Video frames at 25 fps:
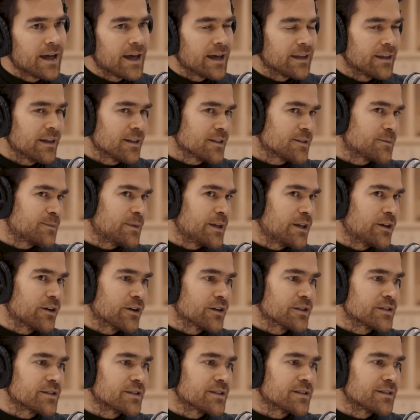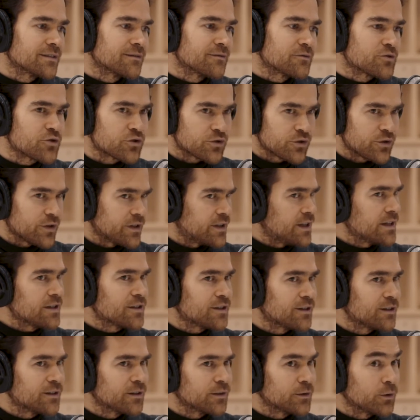And that's because
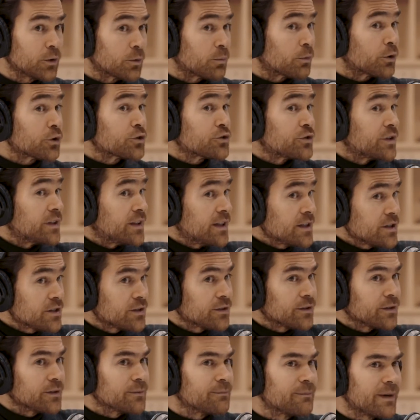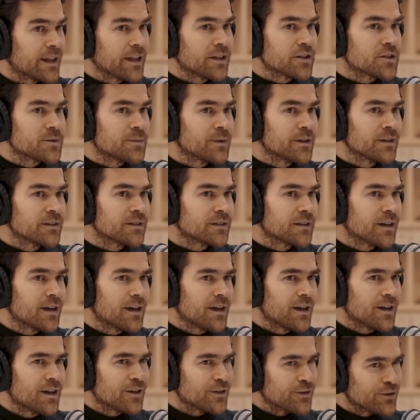more traditional management
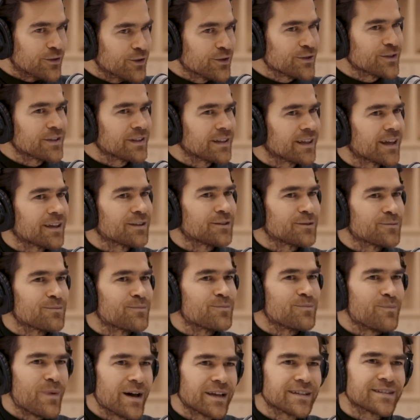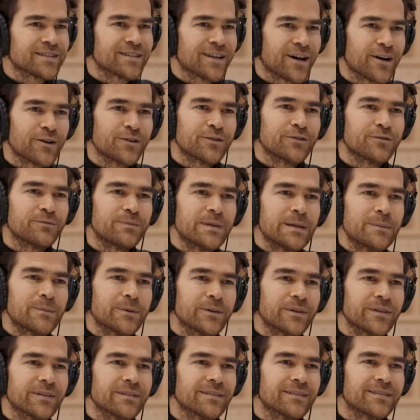doesn't get the best out of people.